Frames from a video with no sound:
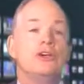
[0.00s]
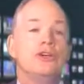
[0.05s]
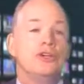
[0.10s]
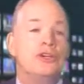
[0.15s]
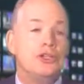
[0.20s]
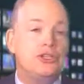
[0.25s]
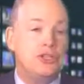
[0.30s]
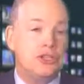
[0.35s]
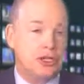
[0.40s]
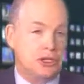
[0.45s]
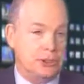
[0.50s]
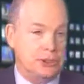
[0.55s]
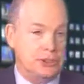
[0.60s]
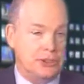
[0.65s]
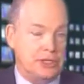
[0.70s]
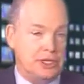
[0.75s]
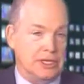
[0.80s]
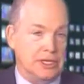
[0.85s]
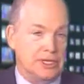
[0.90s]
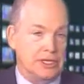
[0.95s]
The good
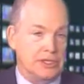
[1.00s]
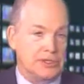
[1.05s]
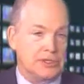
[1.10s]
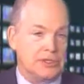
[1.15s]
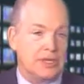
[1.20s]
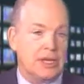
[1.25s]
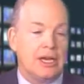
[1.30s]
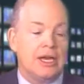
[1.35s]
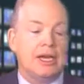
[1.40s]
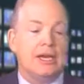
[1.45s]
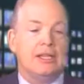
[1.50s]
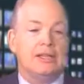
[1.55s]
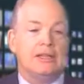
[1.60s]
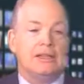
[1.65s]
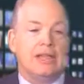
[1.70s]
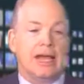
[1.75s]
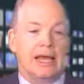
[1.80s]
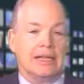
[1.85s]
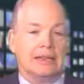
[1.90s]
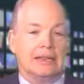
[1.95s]
news is
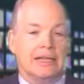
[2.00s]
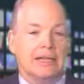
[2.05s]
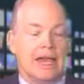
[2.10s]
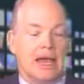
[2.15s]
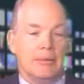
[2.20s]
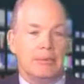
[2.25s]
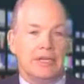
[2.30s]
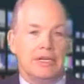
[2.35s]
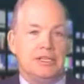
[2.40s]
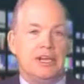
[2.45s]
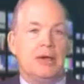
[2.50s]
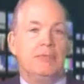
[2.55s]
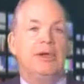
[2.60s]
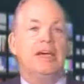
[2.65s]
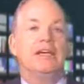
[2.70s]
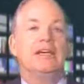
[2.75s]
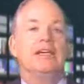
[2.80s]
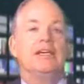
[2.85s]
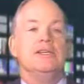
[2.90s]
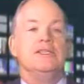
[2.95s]
that the
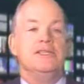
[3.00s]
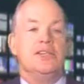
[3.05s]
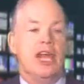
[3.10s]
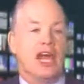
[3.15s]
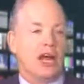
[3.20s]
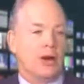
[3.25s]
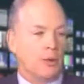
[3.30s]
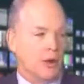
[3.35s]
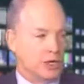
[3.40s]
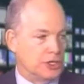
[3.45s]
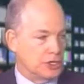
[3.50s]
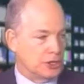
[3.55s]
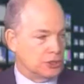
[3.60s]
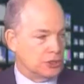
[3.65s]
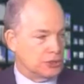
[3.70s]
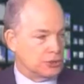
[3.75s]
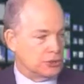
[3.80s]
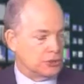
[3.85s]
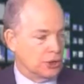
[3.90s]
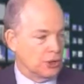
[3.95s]
epidemic is now
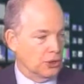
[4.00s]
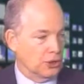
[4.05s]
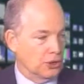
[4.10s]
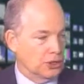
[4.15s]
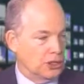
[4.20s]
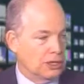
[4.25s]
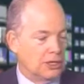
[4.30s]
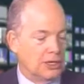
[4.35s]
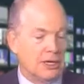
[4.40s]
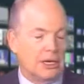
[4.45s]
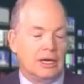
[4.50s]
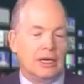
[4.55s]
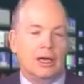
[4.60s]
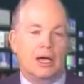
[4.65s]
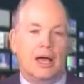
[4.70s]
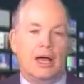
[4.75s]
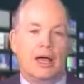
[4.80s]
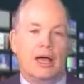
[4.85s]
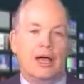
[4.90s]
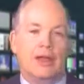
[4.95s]
under control.
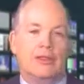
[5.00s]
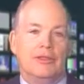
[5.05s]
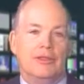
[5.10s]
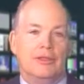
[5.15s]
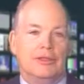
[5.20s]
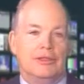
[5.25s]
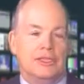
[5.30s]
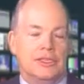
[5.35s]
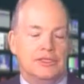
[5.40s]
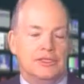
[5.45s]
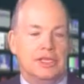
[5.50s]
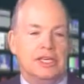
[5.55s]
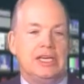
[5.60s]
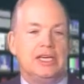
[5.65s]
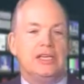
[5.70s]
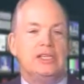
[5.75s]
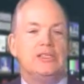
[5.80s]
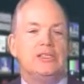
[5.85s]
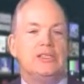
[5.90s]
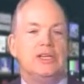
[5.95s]
The
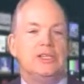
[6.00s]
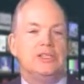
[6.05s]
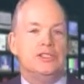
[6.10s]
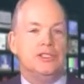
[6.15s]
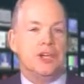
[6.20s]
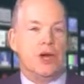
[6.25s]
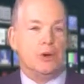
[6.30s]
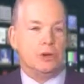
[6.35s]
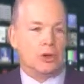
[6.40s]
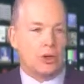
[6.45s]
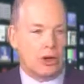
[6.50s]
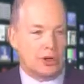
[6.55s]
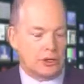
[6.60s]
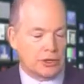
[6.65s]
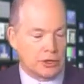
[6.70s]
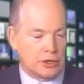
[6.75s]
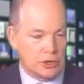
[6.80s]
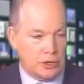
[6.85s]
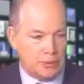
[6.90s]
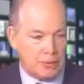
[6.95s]
disease is no
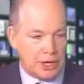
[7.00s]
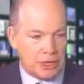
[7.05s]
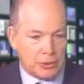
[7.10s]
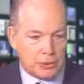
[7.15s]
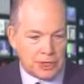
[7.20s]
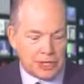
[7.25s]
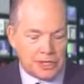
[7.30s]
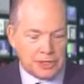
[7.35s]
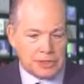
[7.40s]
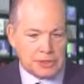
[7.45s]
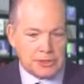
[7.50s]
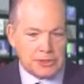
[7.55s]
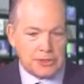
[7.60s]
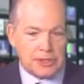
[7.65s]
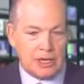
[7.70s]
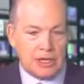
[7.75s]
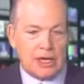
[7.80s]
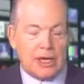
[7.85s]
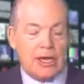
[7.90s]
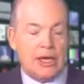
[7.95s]
longer
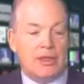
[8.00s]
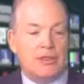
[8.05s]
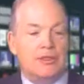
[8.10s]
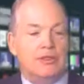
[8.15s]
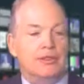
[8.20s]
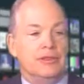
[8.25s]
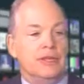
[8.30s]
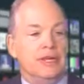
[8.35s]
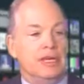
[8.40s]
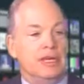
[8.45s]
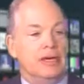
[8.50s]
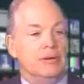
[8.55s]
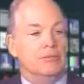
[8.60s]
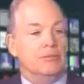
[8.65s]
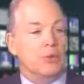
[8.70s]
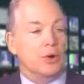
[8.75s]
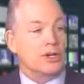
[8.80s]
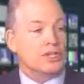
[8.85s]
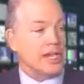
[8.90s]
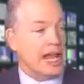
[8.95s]
ubiquitous.
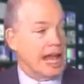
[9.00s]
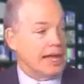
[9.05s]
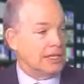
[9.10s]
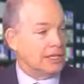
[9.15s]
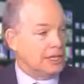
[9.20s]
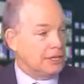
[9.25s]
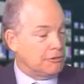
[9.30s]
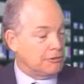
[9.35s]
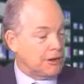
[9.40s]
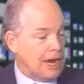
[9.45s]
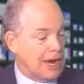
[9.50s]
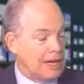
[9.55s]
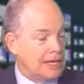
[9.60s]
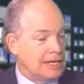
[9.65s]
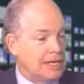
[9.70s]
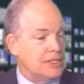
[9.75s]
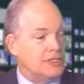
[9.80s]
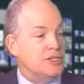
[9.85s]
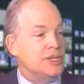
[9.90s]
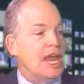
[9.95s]
The mortality
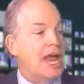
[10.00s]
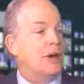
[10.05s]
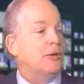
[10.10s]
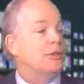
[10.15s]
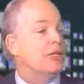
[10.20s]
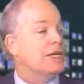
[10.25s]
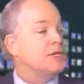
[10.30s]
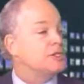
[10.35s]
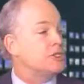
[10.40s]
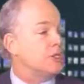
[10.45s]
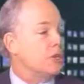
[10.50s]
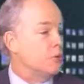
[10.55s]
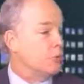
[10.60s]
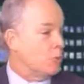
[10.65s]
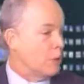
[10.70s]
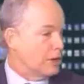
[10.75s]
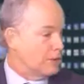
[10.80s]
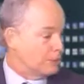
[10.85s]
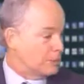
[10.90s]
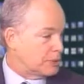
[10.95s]
rate is now less
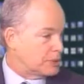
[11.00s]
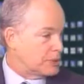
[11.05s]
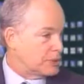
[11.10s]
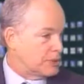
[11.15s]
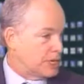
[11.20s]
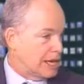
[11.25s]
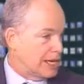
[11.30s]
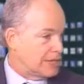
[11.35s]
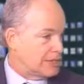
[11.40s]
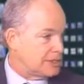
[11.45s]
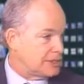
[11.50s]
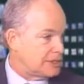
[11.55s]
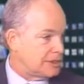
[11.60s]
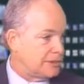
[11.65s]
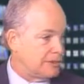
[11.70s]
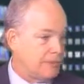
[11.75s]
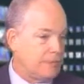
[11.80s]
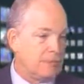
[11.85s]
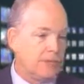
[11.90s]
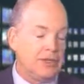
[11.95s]
than
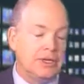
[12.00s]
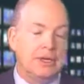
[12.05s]
1%.